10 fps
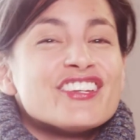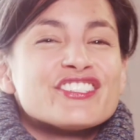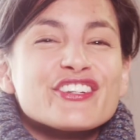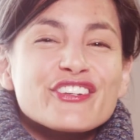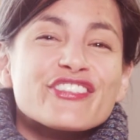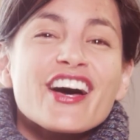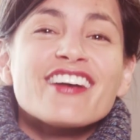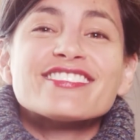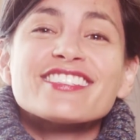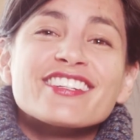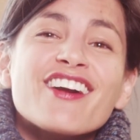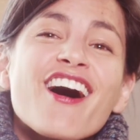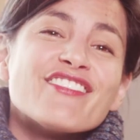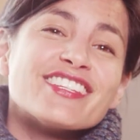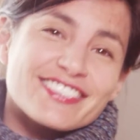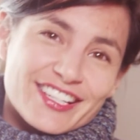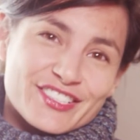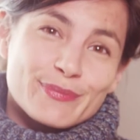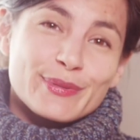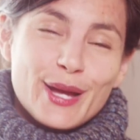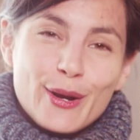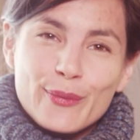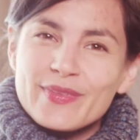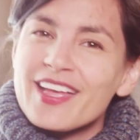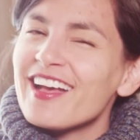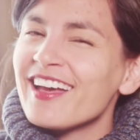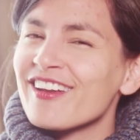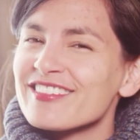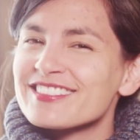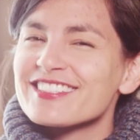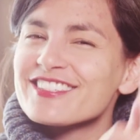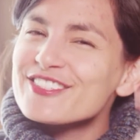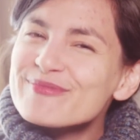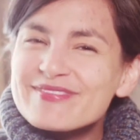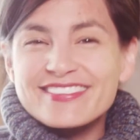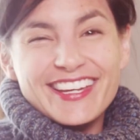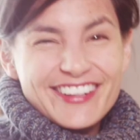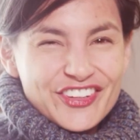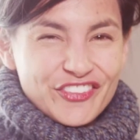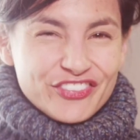Share your thoughts in the comment section below, and I'll see you later.